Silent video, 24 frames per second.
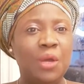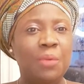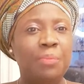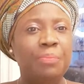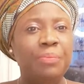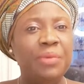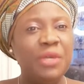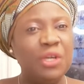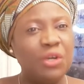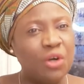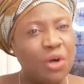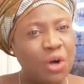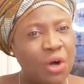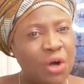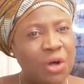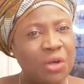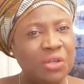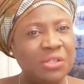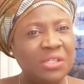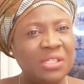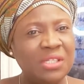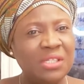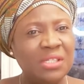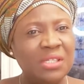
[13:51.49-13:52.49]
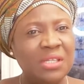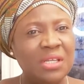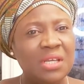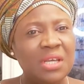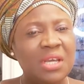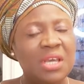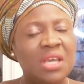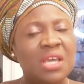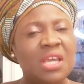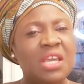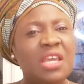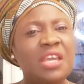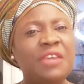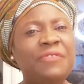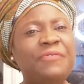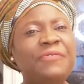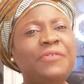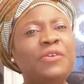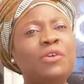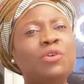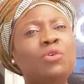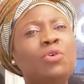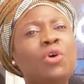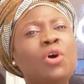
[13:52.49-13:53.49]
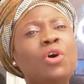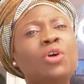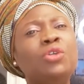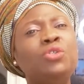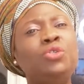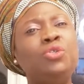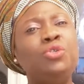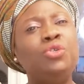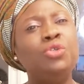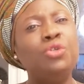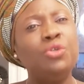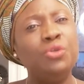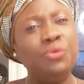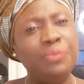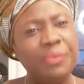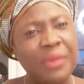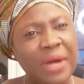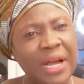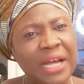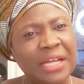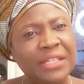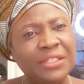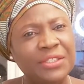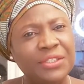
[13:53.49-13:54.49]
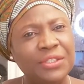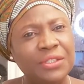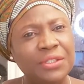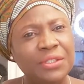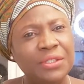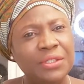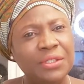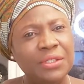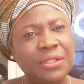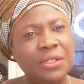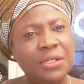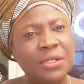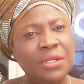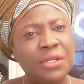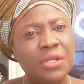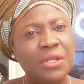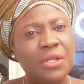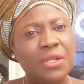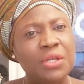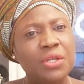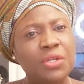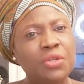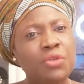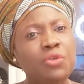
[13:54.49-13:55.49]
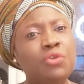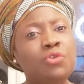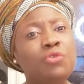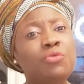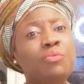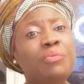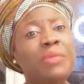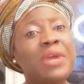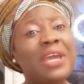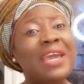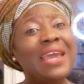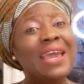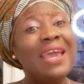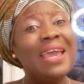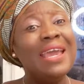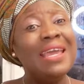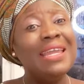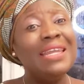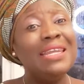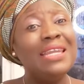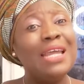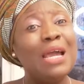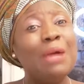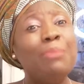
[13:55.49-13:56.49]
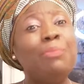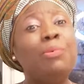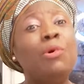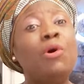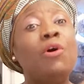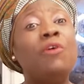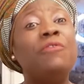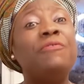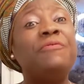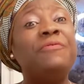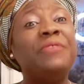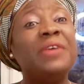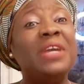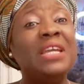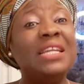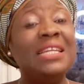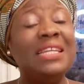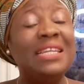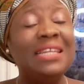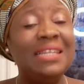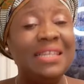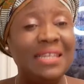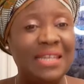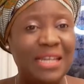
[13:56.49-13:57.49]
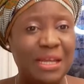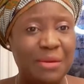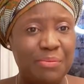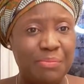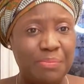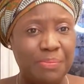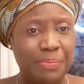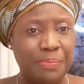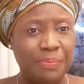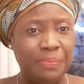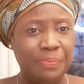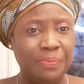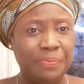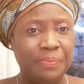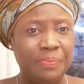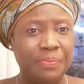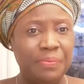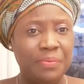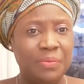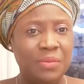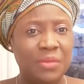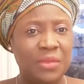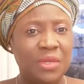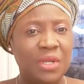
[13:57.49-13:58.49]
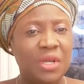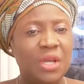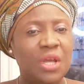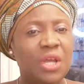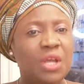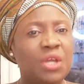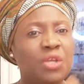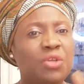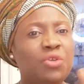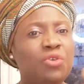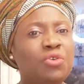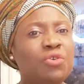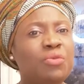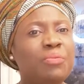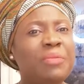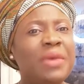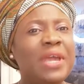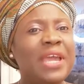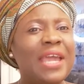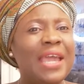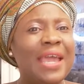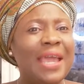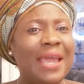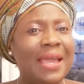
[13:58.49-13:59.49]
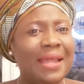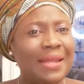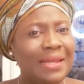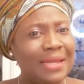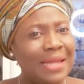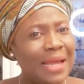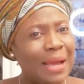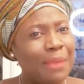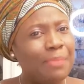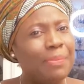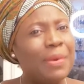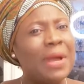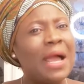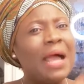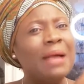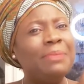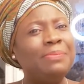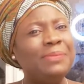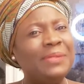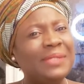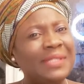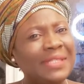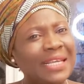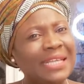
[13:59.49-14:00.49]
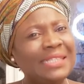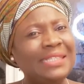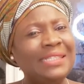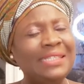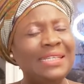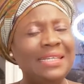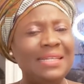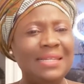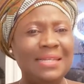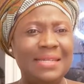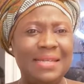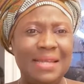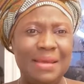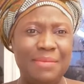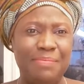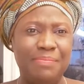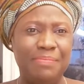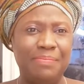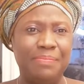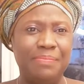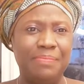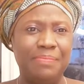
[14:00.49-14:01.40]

Because if you go too much, you may end up offending them. You may end up upsetting them.